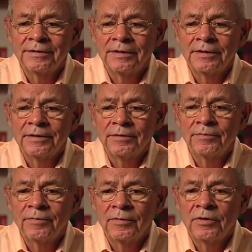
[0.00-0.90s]

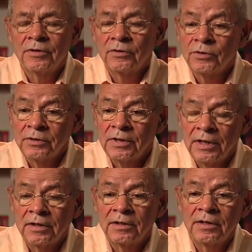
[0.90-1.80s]
the good
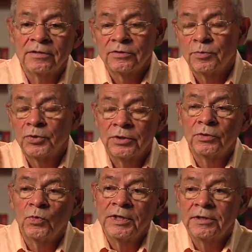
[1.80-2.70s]
candidates are put on
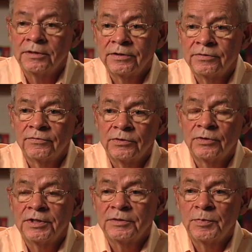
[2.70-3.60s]
the waiting list for
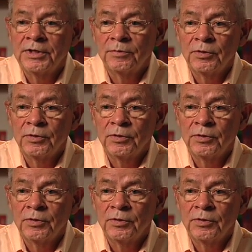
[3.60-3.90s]
transplant,